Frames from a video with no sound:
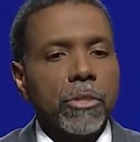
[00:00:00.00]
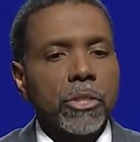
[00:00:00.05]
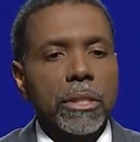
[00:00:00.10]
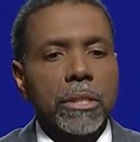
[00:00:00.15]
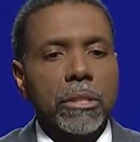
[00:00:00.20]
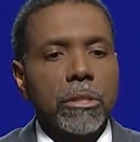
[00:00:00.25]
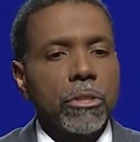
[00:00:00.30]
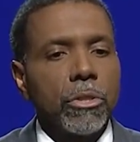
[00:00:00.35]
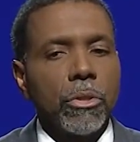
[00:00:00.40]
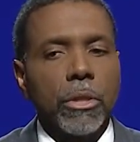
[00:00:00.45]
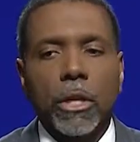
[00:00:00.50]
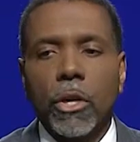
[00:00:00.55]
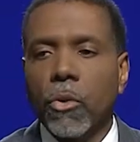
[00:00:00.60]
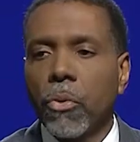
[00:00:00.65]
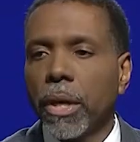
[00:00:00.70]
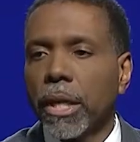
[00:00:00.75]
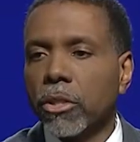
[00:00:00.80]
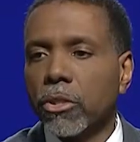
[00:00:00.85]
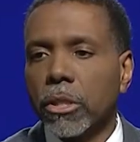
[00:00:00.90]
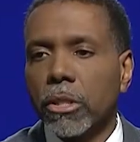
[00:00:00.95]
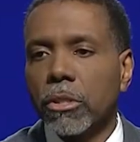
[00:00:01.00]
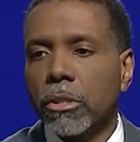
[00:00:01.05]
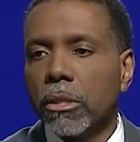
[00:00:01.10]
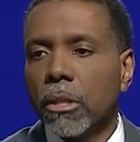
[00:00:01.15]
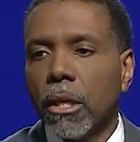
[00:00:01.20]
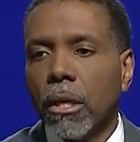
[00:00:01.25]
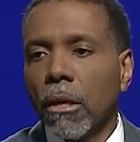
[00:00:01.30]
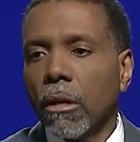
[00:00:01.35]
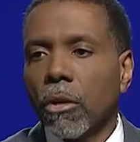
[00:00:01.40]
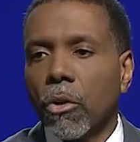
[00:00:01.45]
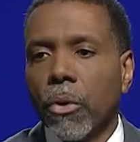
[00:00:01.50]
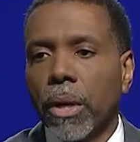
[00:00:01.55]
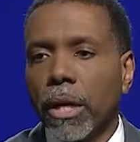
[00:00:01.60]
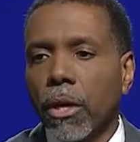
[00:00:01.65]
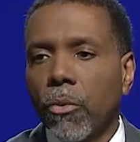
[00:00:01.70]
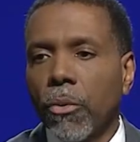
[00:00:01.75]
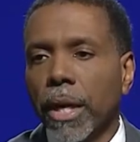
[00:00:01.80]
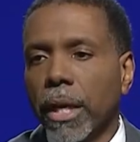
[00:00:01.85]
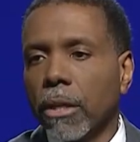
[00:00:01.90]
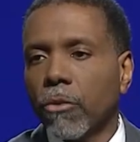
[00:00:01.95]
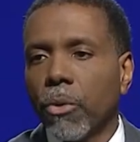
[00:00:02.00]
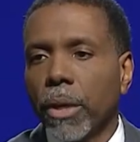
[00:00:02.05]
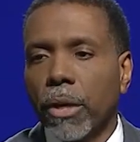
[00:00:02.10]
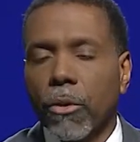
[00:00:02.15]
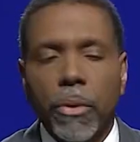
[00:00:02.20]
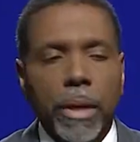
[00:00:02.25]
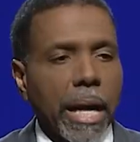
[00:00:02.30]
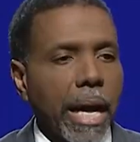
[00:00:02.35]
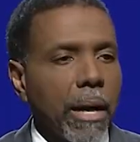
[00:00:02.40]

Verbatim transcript: just do it quick, just quick, quick, quick, quick.